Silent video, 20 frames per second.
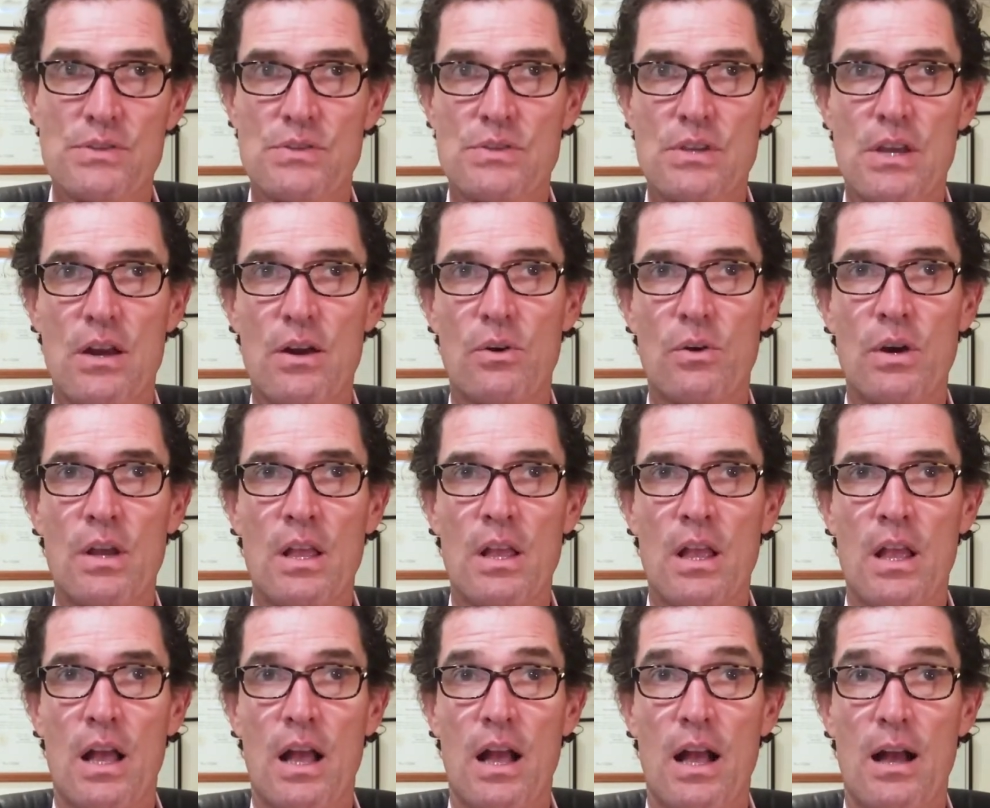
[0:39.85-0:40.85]
So,
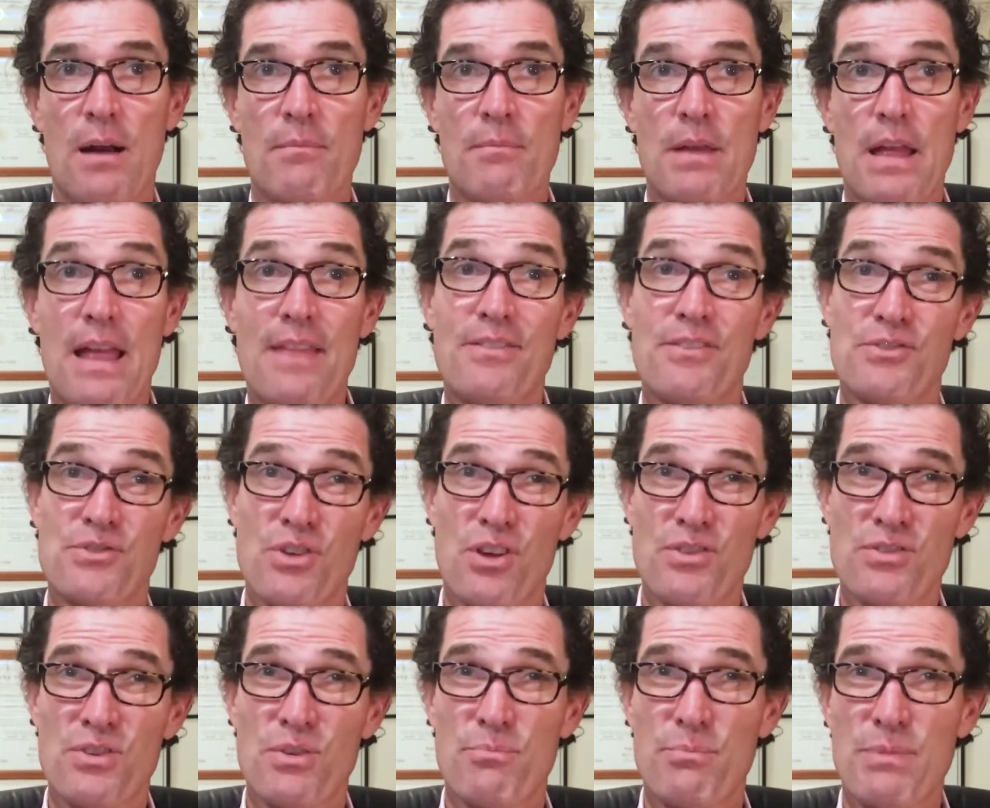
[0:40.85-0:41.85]
and there's
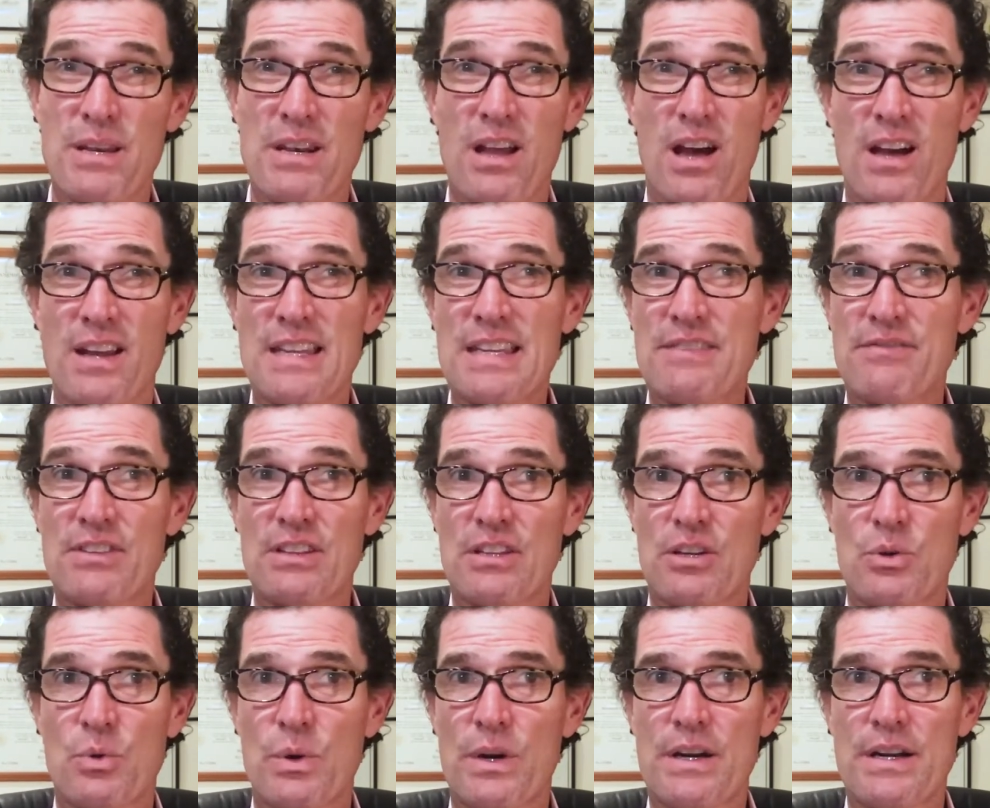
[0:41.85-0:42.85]
also been uneven
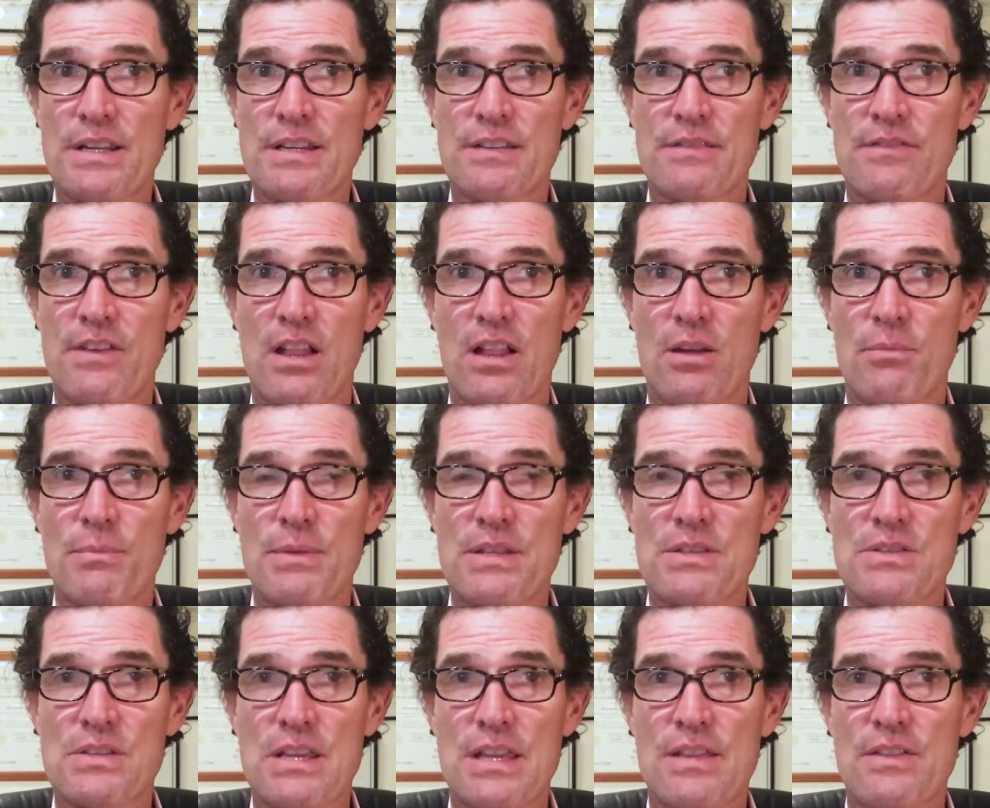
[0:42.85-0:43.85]
liquidity
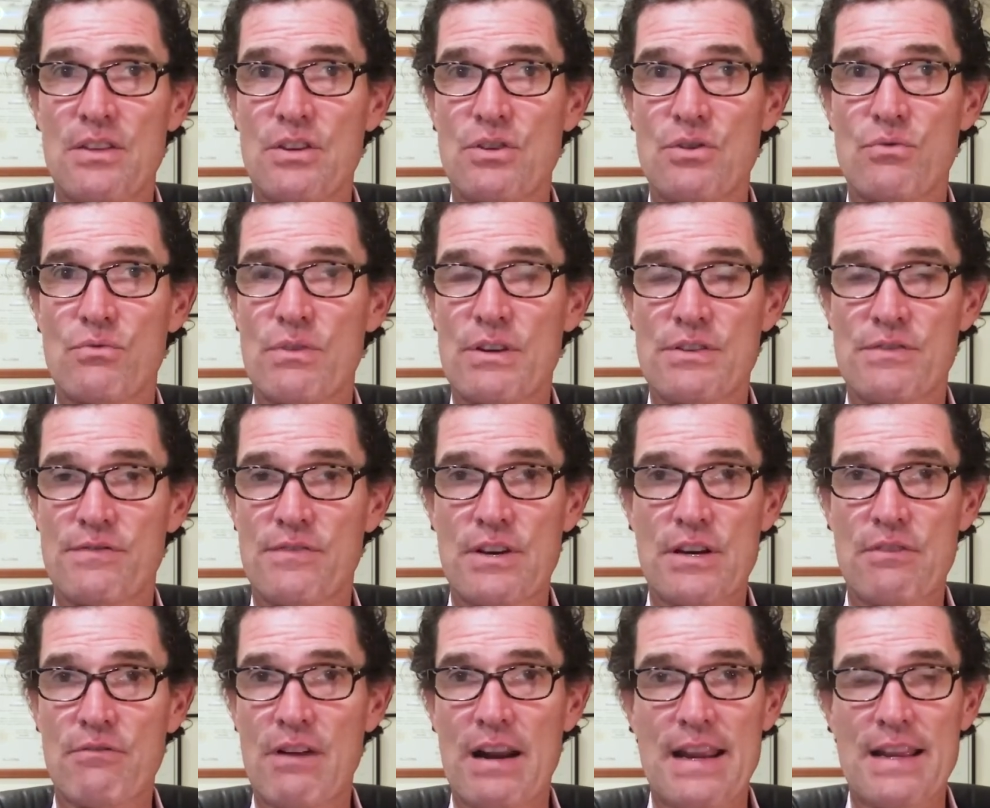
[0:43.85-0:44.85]
developments in the new
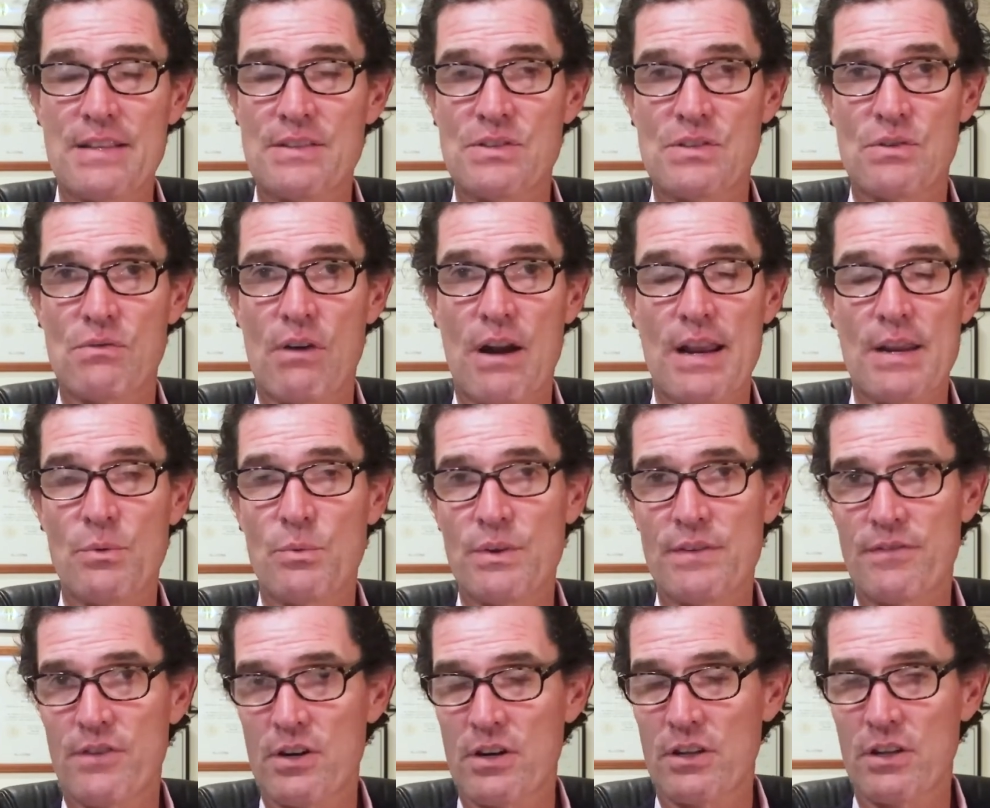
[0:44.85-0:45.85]
risk-free rates, right?
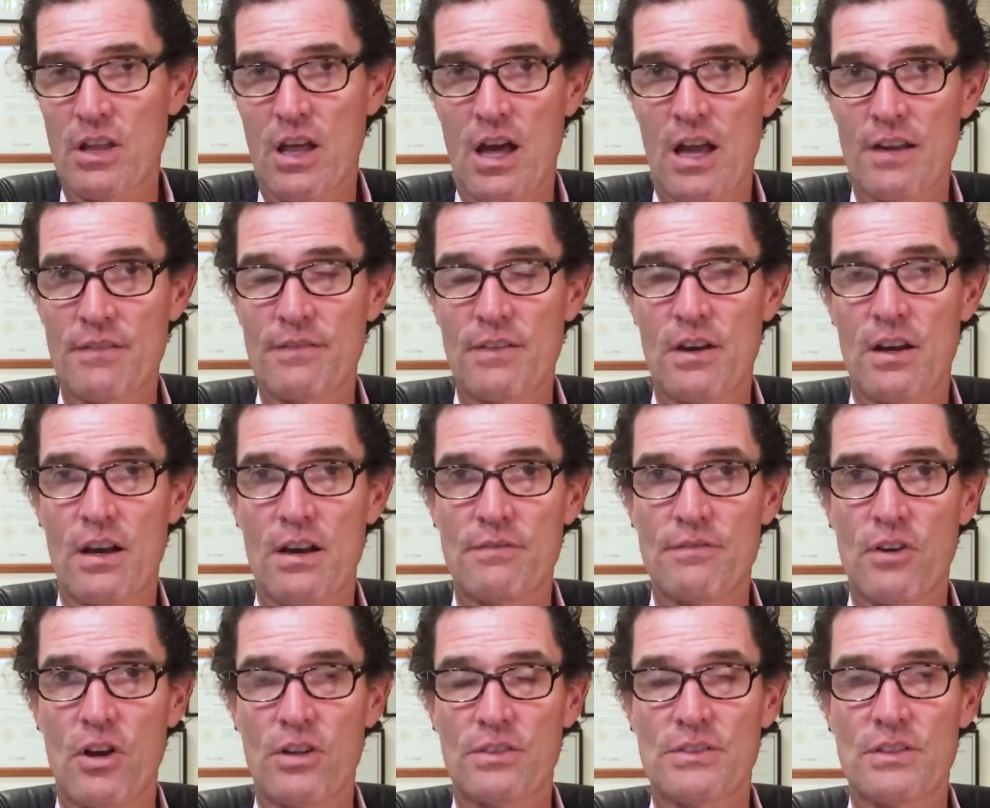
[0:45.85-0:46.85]
We've heard a lot of
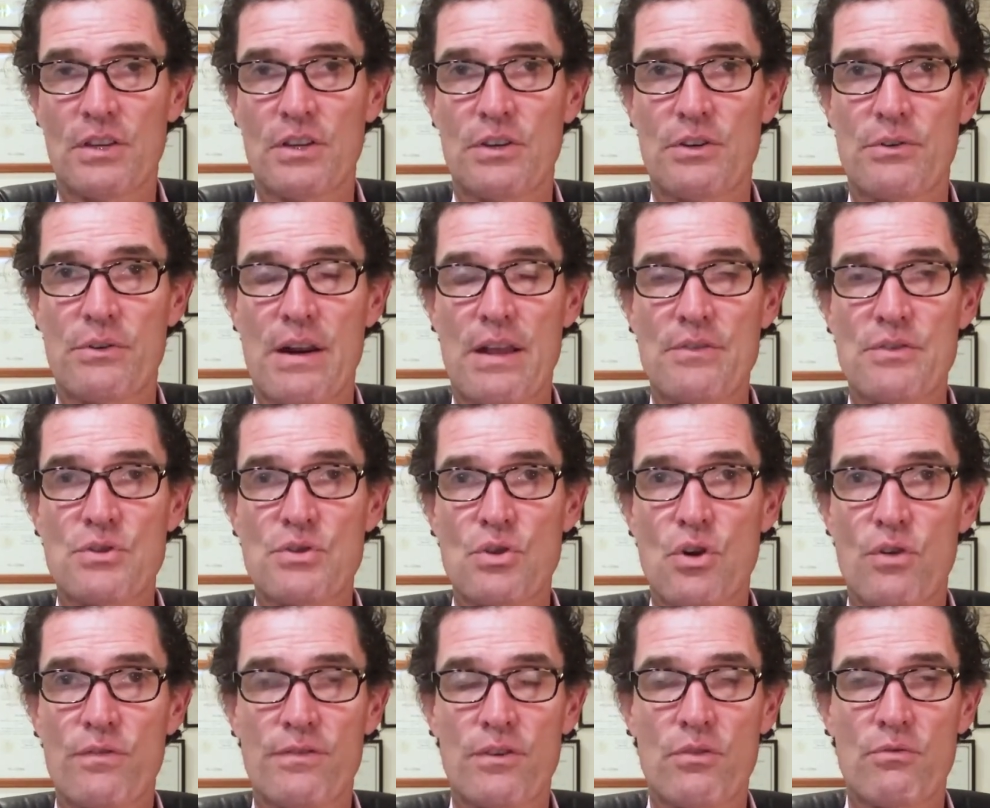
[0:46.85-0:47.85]
volatility around the
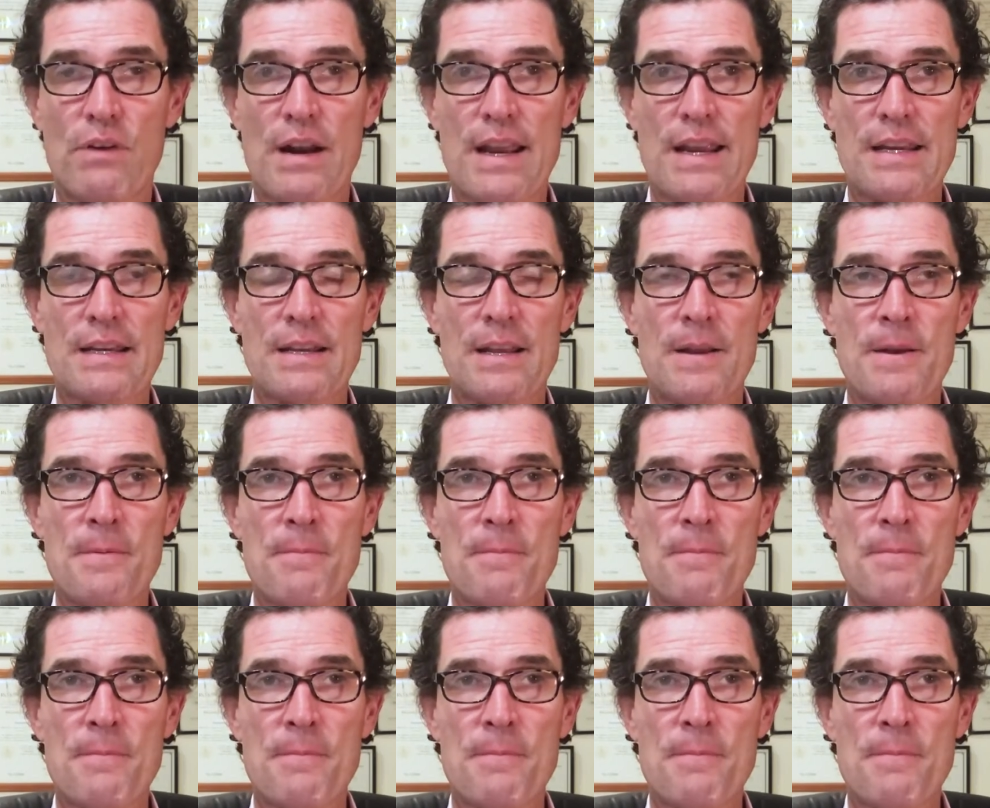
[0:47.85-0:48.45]
SOFR rate,